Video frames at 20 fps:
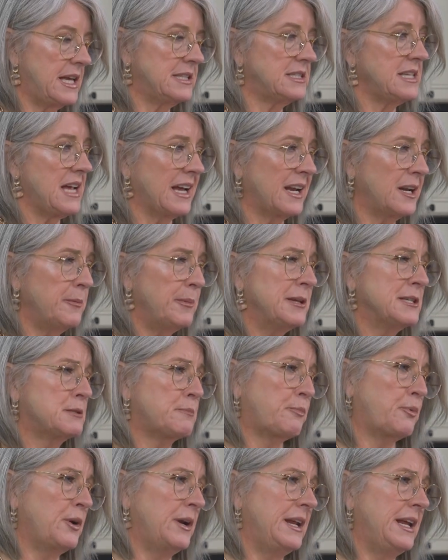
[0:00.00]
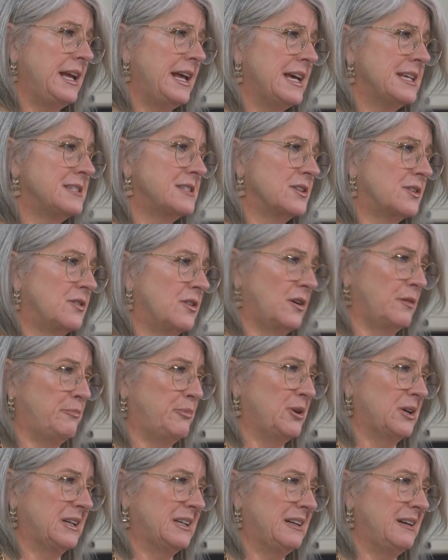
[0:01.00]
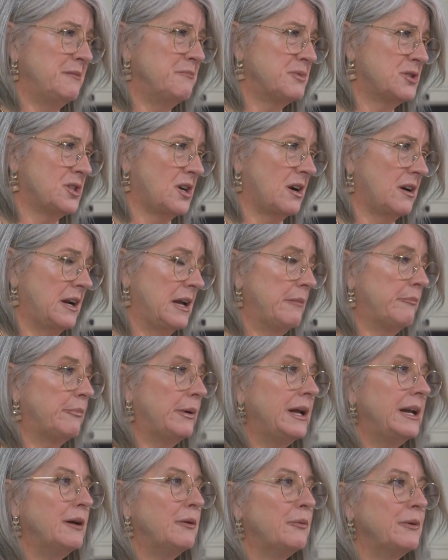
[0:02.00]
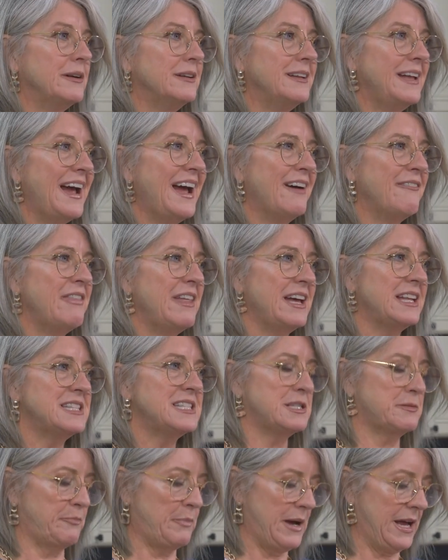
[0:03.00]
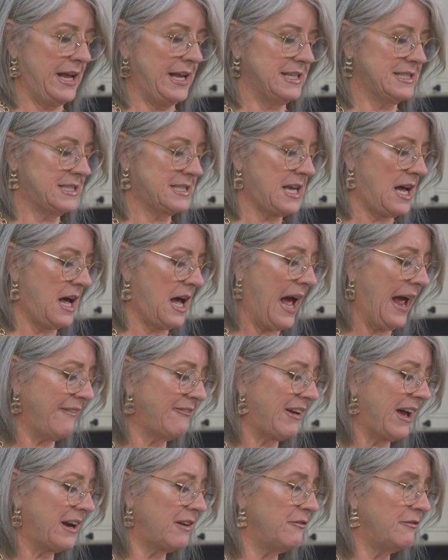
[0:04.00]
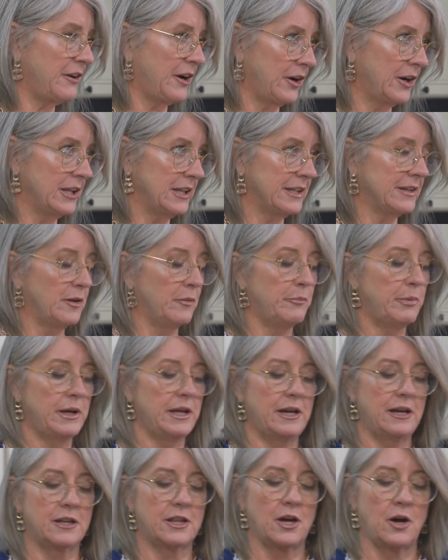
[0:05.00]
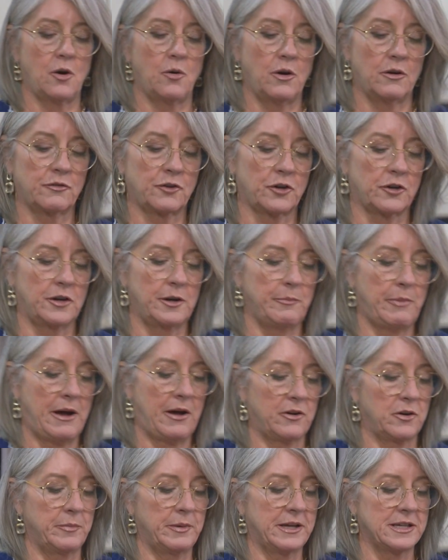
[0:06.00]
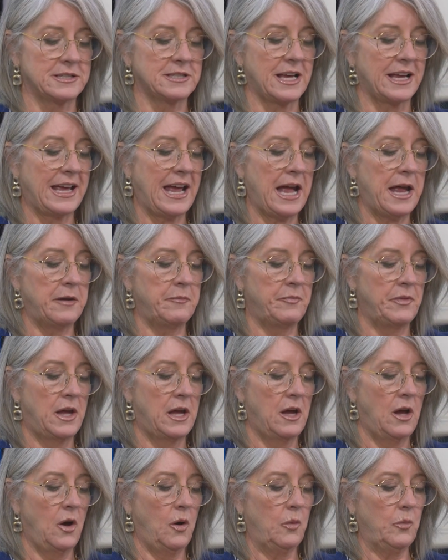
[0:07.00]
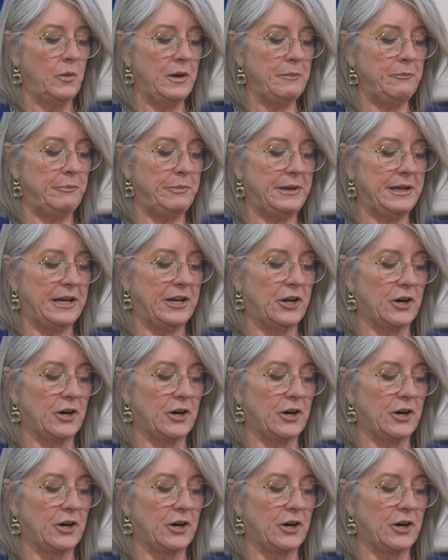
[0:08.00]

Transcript: It's not going to be as pretty as the cookbook, I'm sorry, but it will have that spice. I've got a very little bit, though, of curry powder because, again, wimpy